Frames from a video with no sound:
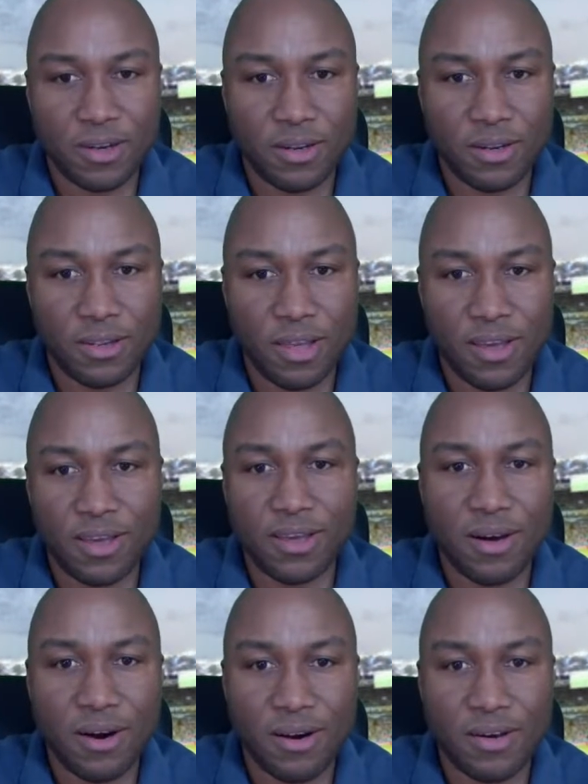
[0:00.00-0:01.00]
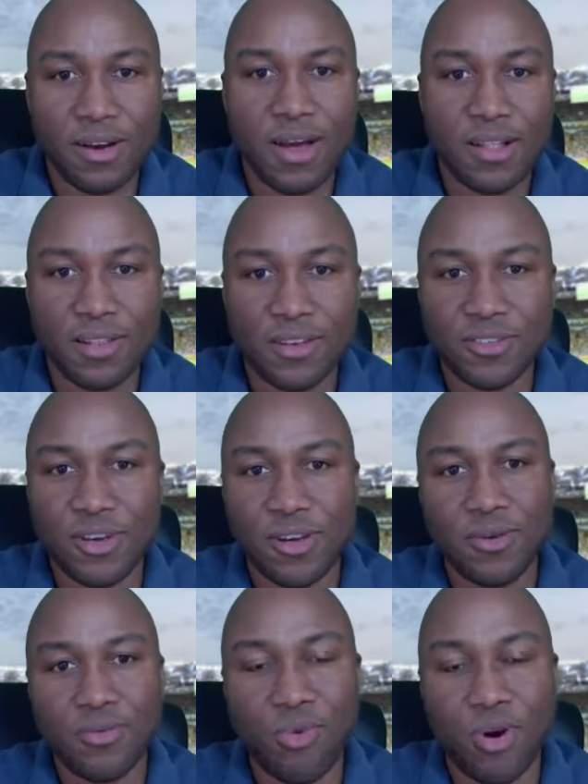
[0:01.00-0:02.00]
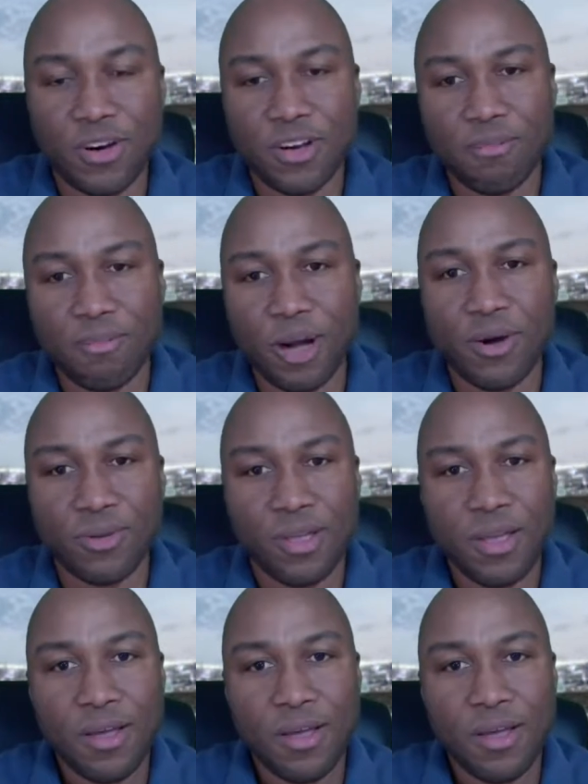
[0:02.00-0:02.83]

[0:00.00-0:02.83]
they are not necessarily worried about